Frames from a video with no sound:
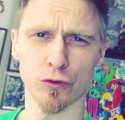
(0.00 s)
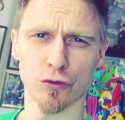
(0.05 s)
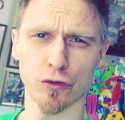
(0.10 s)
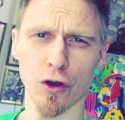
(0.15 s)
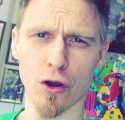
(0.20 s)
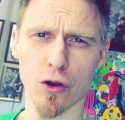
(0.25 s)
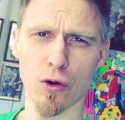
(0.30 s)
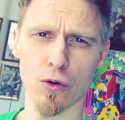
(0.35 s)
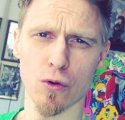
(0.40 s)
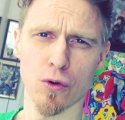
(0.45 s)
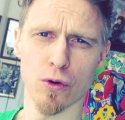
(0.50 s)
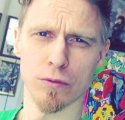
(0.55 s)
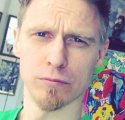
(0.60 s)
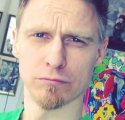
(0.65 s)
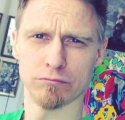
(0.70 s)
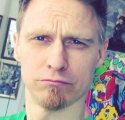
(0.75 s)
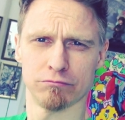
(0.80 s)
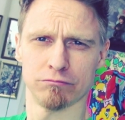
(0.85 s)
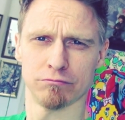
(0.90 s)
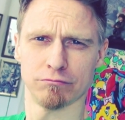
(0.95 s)
So,
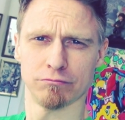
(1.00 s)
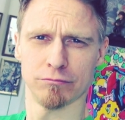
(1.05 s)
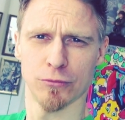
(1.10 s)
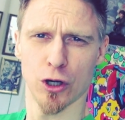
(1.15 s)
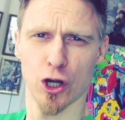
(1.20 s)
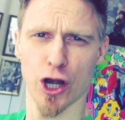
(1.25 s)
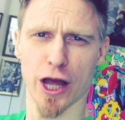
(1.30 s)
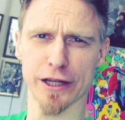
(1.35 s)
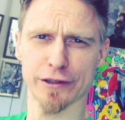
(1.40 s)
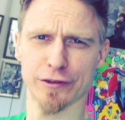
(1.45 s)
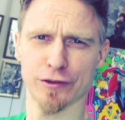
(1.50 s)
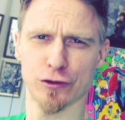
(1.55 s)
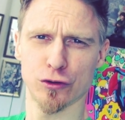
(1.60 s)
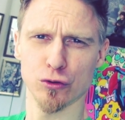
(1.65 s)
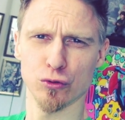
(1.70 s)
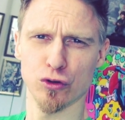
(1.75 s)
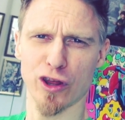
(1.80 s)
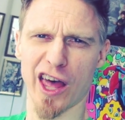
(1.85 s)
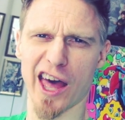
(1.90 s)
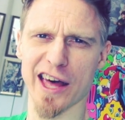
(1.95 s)
let's
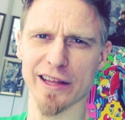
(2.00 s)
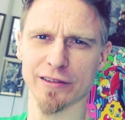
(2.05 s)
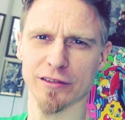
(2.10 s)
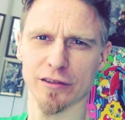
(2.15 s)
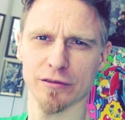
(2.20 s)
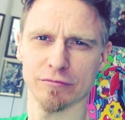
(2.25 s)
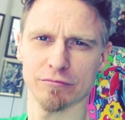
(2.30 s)
do that!